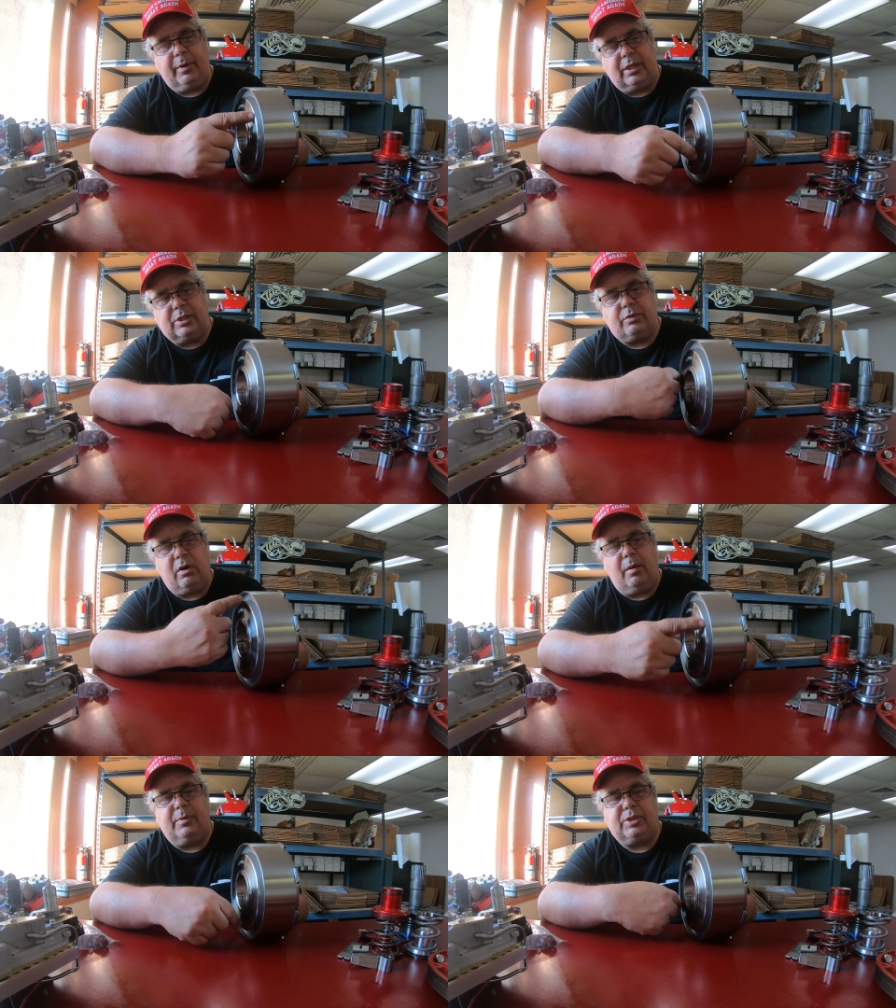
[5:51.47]
But this
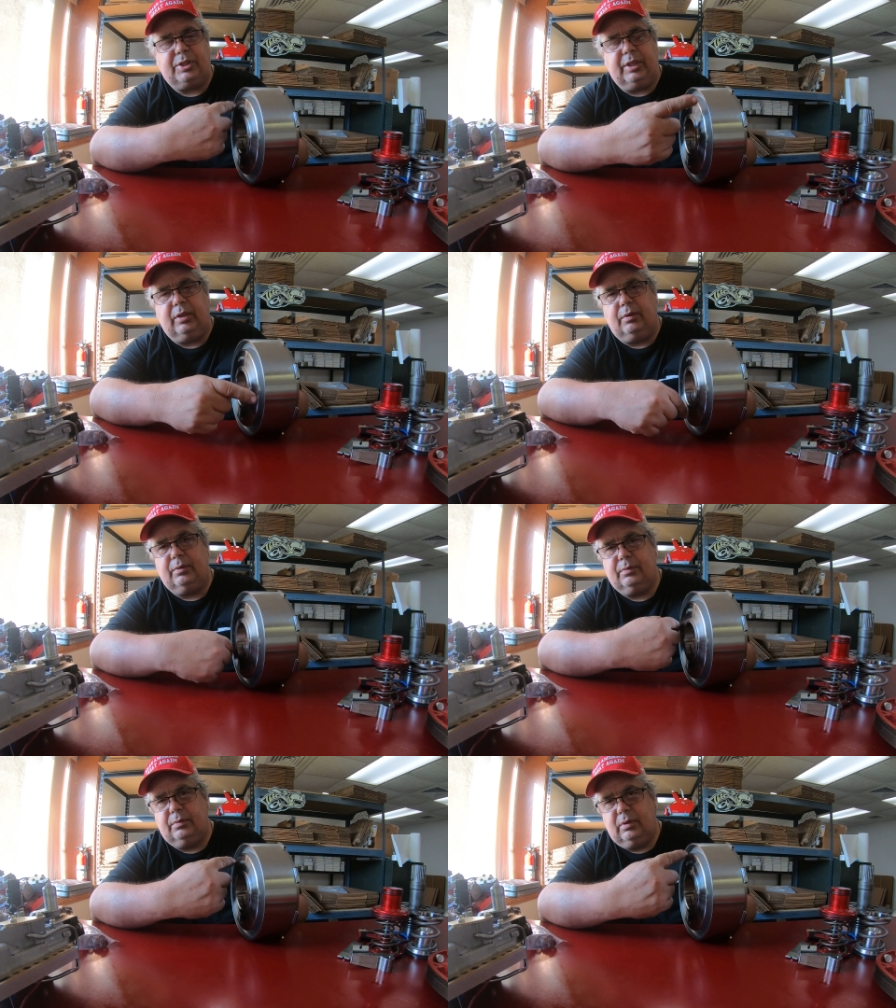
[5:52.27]
drum is still
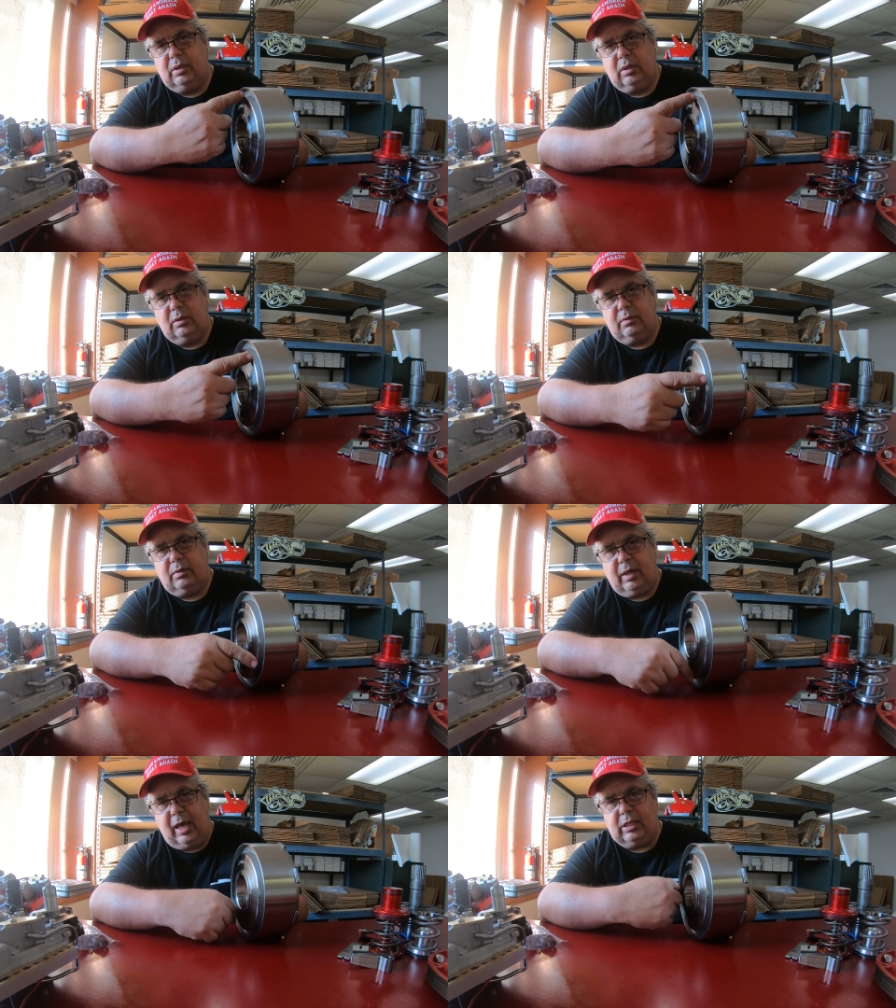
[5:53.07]

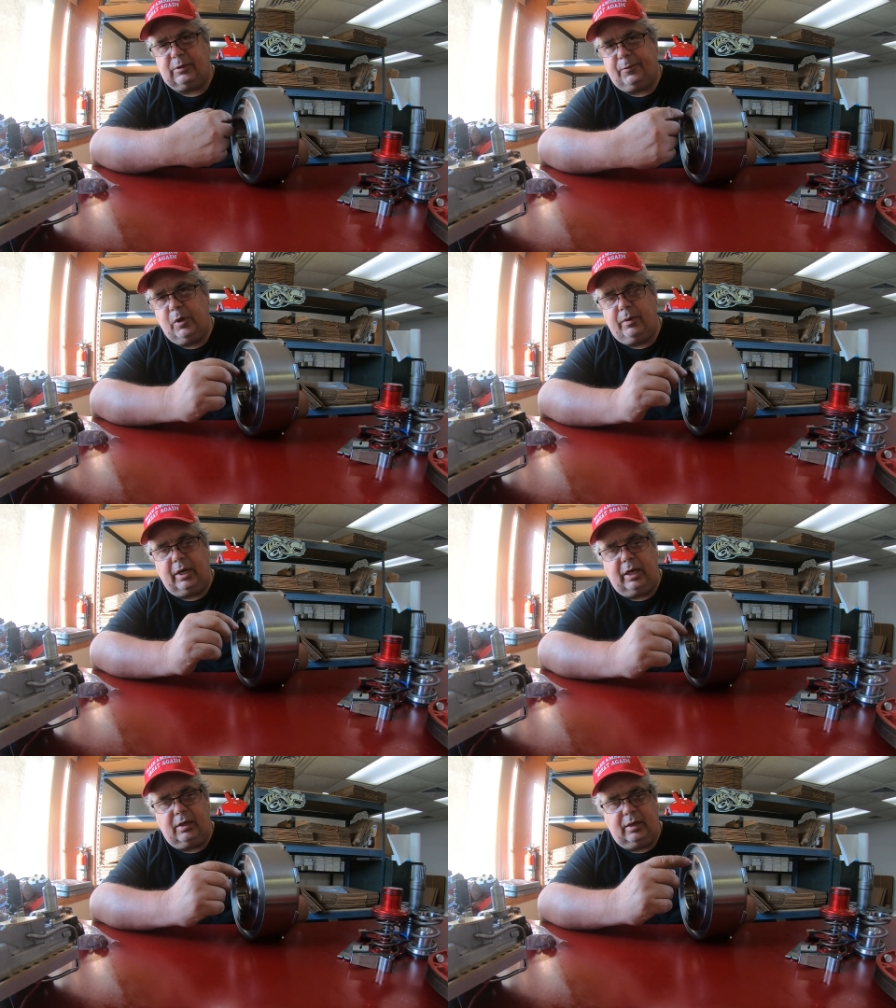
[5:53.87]
has fluid
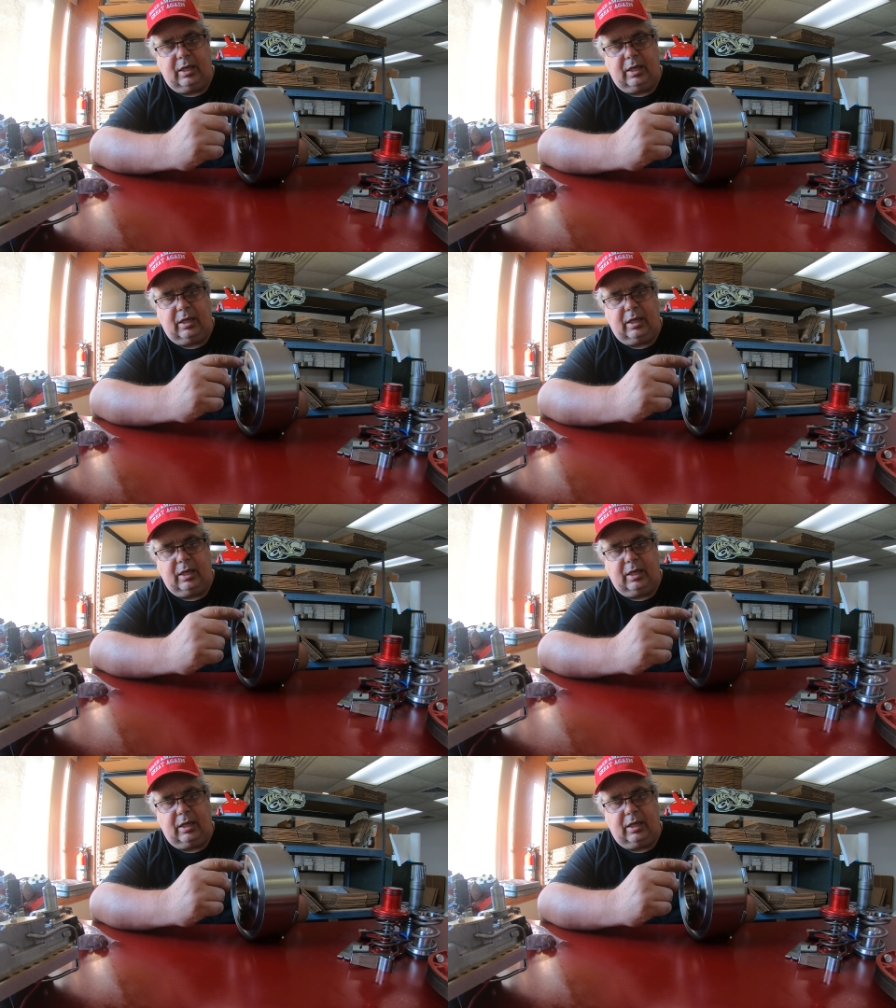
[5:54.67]
in it,